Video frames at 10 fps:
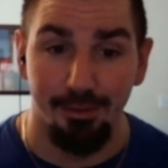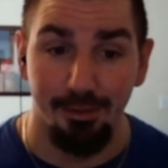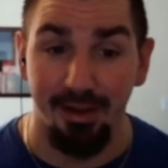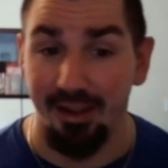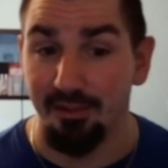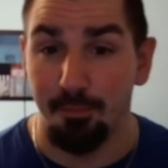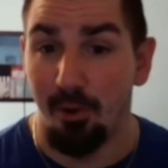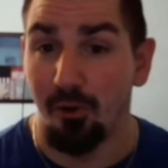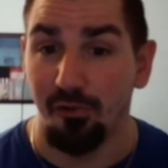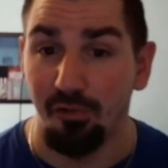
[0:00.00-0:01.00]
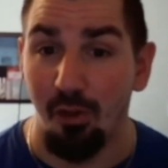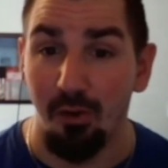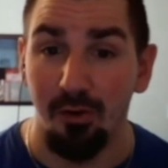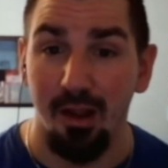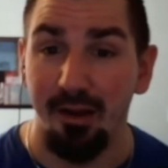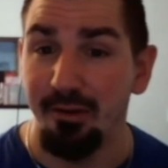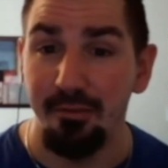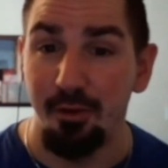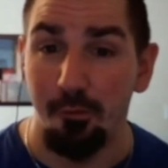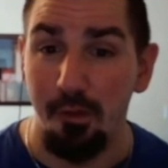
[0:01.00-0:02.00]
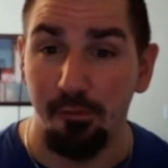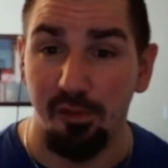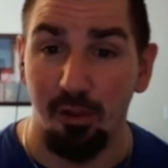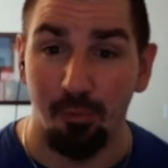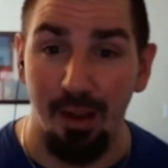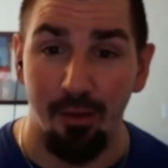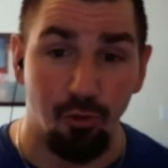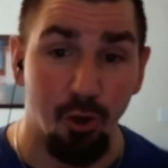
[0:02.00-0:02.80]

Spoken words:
I guess Bart Starr. I don't even know if he was still around.